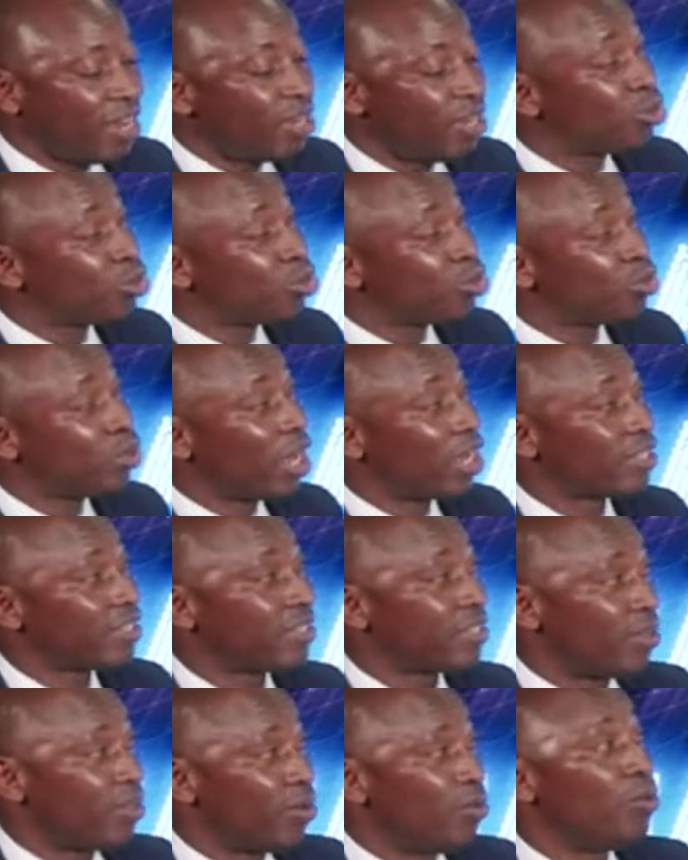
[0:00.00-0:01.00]
an issue
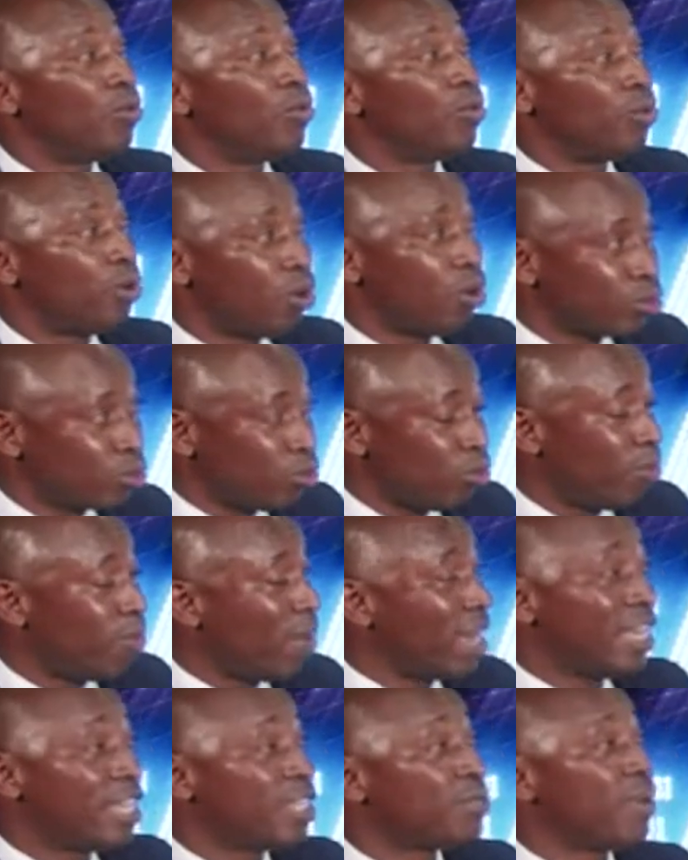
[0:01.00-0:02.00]
that would also,
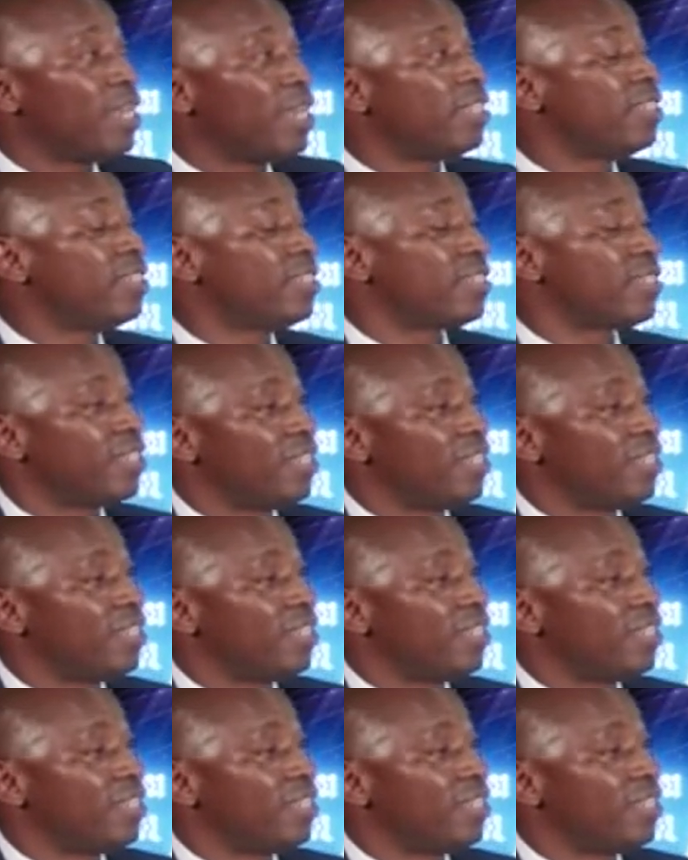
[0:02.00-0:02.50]
management